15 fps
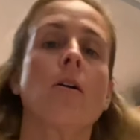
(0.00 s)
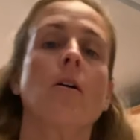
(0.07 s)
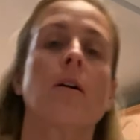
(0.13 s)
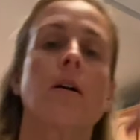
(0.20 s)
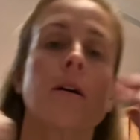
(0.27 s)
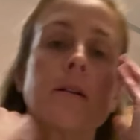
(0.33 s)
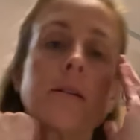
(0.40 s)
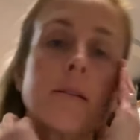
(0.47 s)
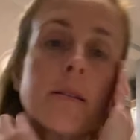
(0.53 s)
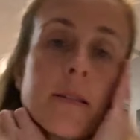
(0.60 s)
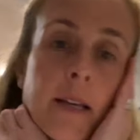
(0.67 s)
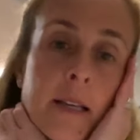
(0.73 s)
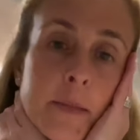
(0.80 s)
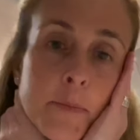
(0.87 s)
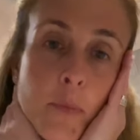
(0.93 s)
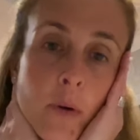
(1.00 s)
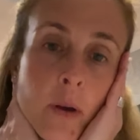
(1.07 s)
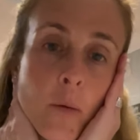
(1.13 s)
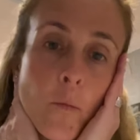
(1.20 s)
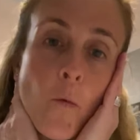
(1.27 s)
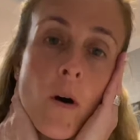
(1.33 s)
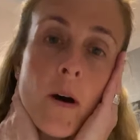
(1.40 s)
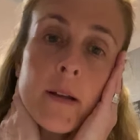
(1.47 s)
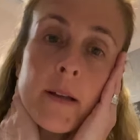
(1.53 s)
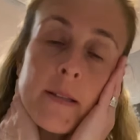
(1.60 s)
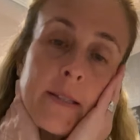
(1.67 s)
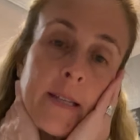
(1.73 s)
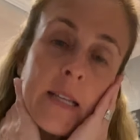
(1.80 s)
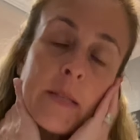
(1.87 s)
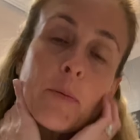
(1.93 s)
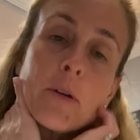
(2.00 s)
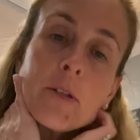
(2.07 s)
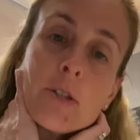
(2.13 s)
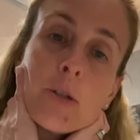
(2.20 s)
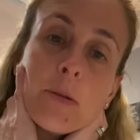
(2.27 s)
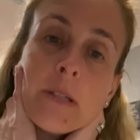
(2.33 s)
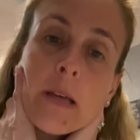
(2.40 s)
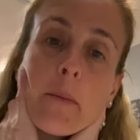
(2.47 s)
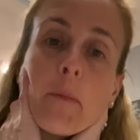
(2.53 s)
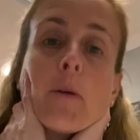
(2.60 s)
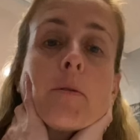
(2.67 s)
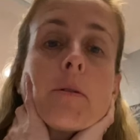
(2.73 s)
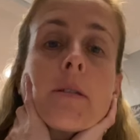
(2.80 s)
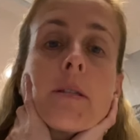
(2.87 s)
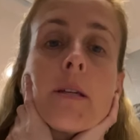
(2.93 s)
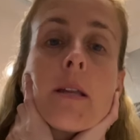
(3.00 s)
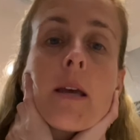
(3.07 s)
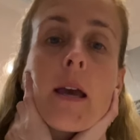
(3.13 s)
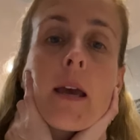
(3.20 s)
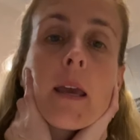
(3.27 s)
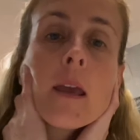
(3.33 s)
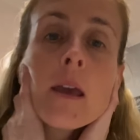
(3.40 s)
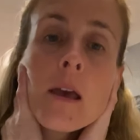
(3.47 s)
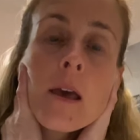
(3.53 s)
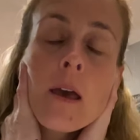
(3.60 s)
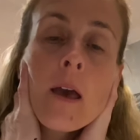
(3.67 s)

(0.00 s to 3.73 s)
our 6.1 and 6.2 demos today.